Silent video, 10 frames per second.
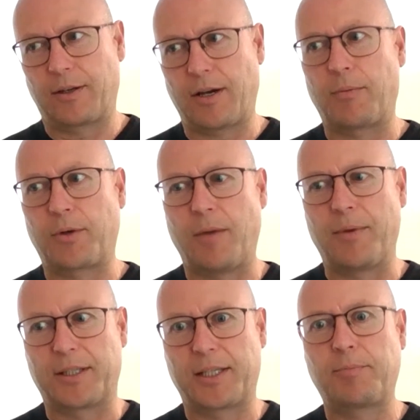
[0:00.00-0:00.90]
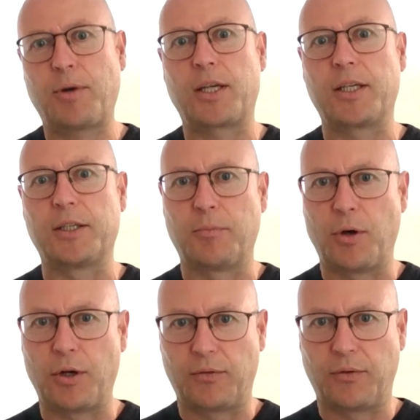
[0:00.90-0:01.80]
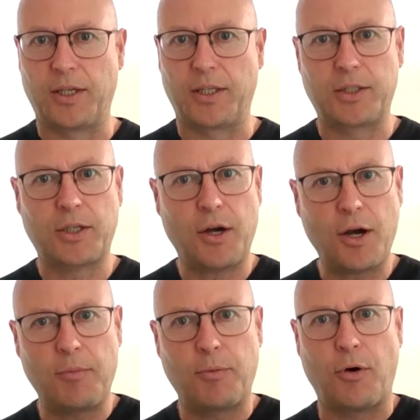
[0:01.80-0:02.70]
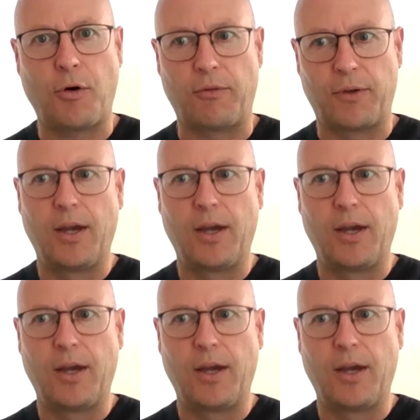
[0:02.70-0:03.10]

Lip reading: upcoming spike in demand for this type of